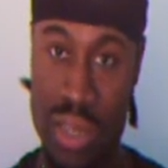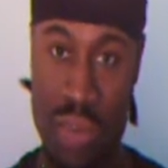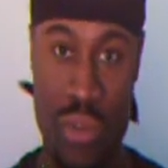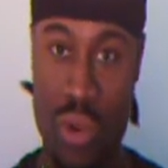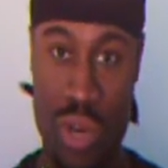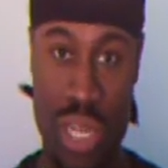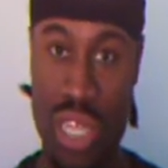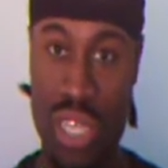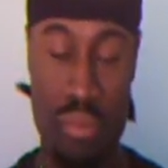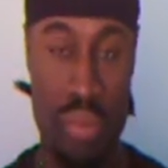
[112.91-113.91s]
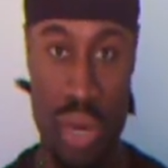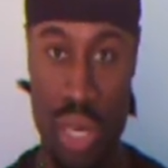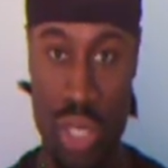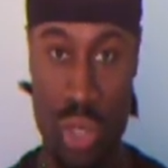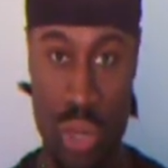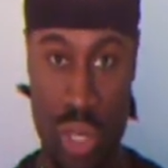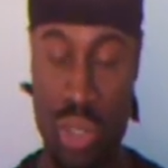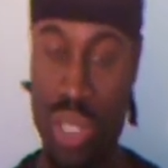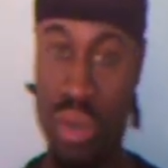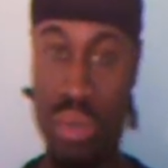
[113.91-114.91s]
if he already isn't better than Jordan?
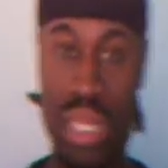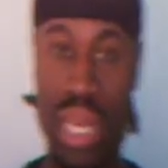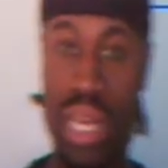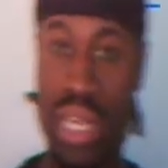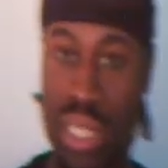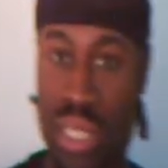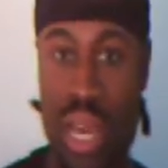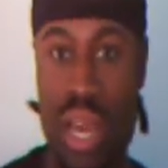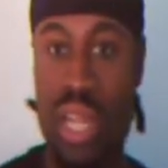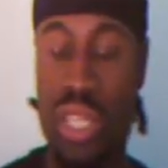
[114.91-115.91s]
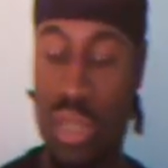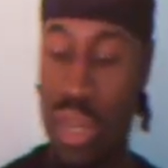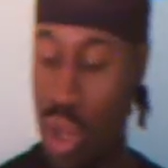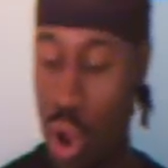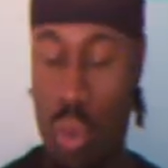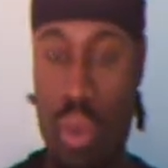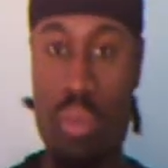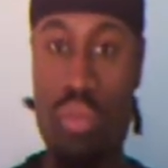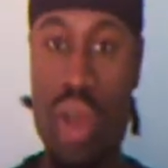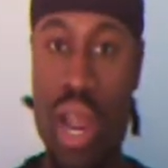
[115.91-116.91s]
You see what I'm saying? Because
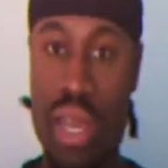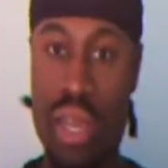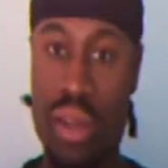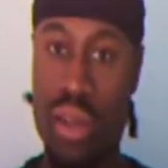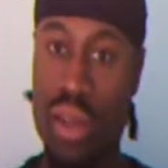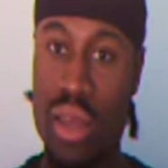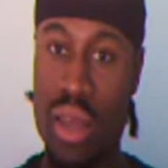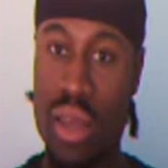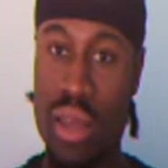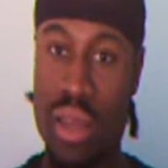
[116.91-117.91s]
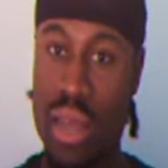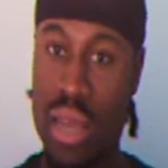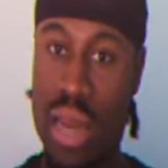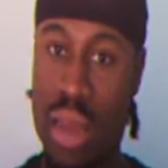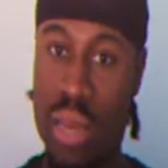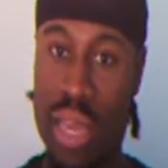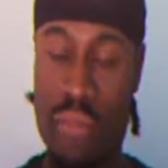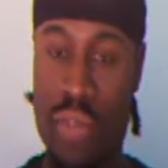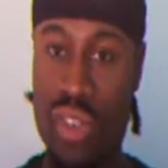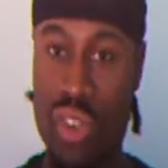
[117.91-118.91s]
Kobe Bryant,
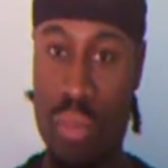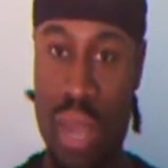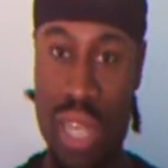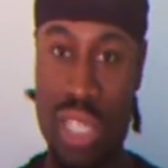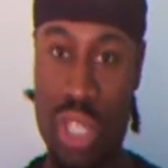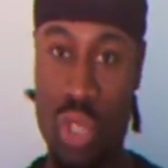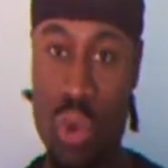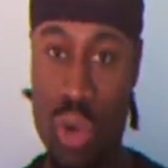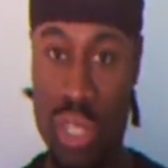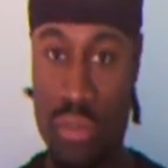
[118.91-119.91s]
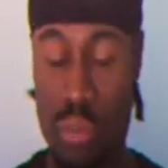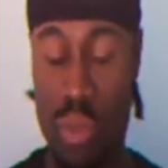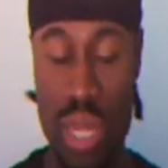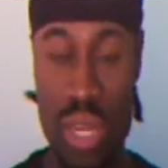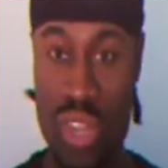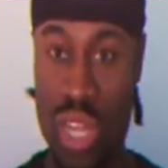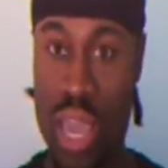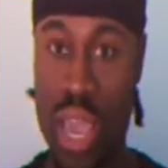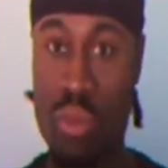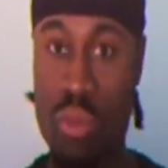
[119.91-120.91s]
if he surpasses Jordan's, if he played the
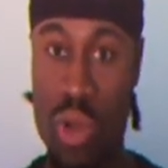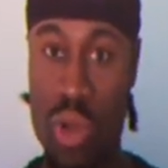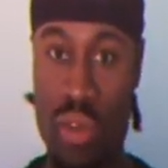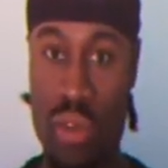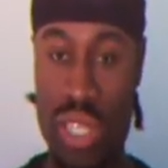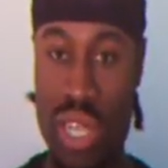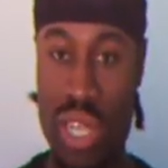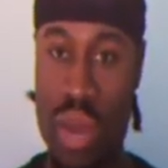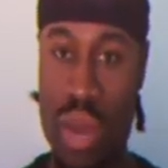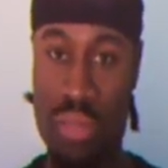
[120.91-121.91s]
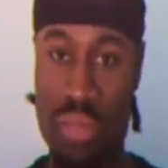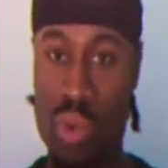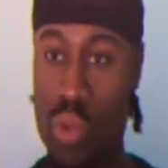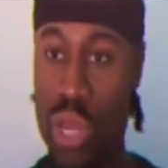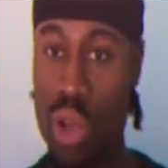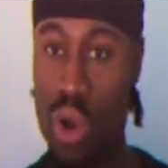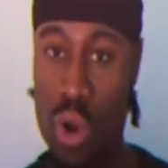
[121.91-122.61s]
game long enough, is there a possibility we could